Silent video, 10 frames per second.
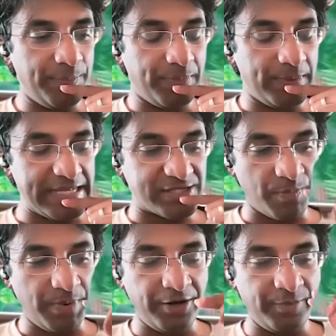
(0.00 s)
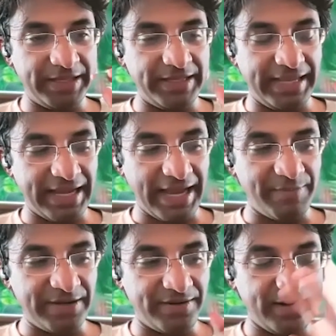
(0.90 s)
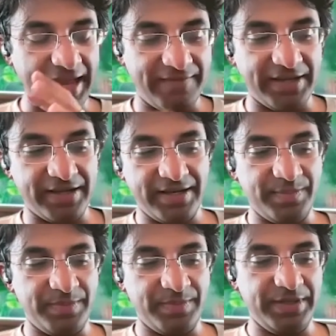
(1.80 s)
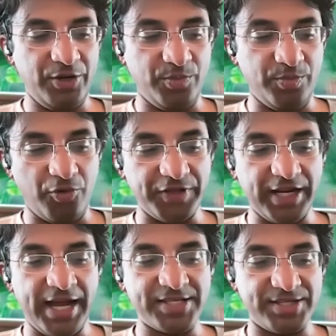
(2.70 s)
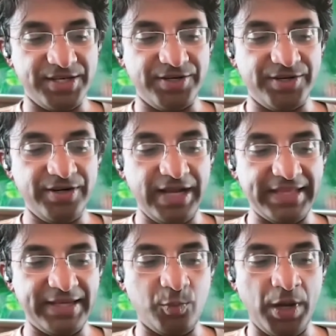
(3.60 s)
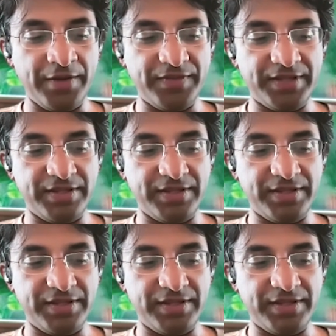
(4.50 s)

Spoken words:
it's compounded by like I've been having over the last year, I think one of the